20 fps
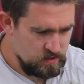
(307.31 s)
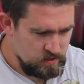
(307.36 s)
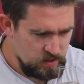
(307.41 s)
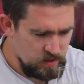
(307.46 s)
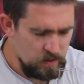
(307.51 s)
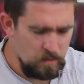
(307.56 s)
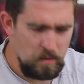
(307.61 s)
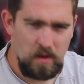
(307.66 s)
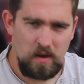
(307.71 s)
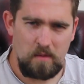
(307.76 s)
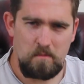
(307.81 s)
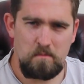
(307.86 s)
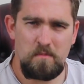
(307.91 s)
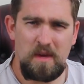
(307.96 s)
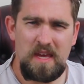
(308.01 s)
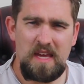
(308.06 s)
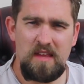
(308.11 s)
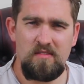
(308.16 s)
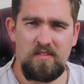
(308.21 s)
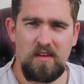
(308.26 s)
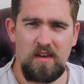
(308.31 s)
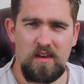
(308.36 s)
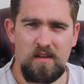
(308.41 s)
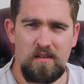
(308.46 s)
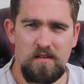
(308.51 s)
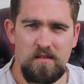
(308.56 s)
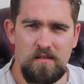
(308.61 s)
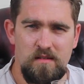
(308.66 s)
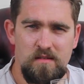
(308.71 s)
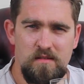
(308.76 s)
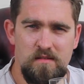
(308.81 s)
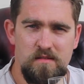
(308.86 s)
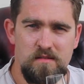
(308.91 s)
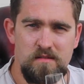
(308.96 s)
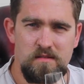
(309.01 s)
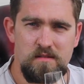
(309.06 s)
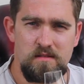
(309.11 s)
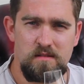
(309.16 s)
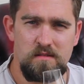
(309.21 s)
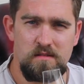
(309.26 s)
like meaty.
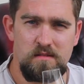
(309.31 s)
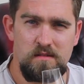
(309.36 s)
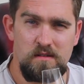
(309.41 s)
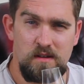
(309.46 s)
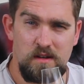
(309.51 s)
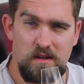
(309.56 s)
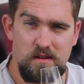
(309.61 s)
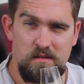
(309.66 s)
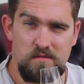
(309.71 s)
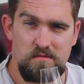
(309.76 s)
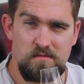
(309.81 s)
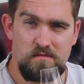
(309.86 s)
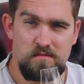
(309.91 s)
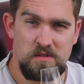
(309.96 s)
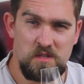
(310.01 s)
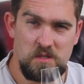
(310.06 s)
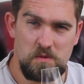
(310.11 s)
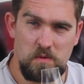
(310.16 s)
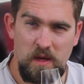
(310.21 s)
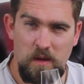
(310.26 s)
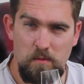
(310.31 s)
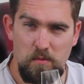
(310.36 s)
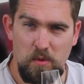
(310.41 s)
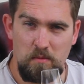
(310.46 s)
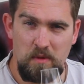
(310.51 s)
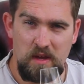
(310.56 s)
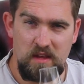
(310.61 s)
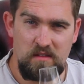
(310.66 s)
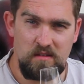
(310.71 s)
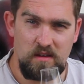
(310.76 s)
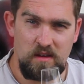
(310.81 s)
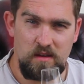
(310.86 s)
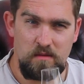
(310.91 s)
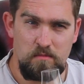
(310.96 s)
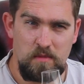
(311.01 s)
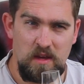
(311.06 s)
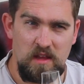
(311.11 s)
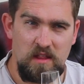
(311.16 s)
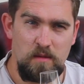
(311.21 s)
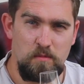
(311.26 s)
You know, sweet but meaty,
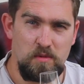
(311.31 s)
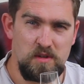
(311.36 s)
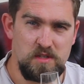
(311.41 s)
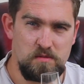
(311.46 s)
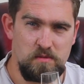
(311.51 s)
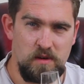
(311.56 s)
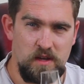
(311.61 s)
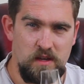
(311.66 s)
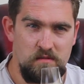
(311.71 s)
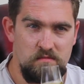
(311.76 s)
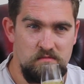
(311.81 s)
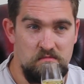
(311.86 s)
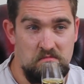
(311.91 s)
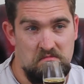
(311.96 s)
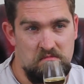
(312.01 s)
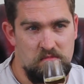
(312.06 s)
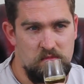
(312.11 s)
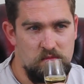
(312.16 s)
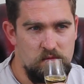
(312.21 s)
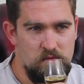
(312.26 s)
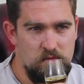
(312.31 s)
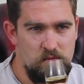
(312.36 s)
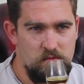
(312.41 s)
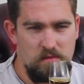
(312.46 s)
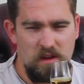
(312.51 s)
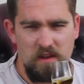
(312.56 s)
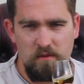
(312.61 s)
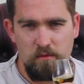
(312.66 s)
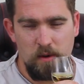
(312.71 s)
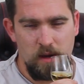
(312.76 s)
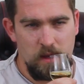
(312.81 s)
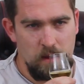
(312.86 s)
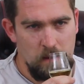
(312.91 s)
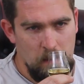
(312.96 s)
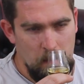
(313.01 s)
meaty but sweet. Either way.